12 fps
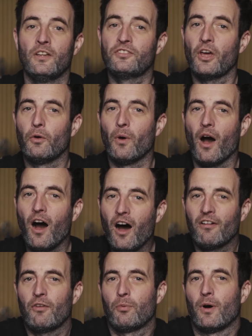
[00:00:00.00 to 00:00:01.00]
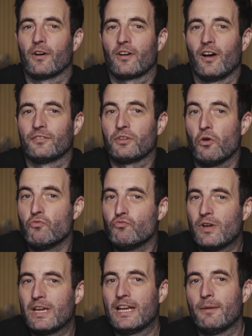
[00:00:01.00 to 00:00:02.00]
So, RF1 cars
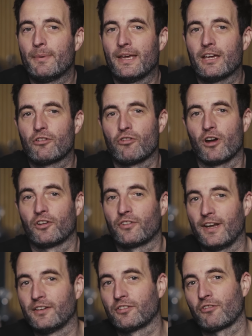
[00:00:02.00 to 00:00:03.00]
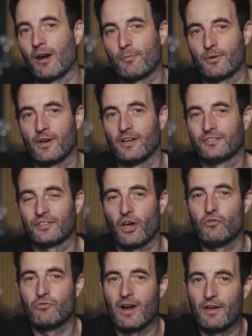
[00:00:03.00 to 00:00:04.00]
really being crushed in scrapyards
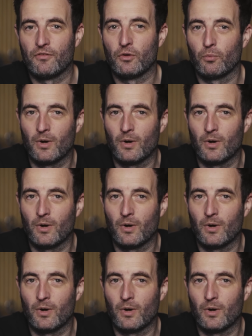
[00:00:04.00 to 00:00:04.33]
around the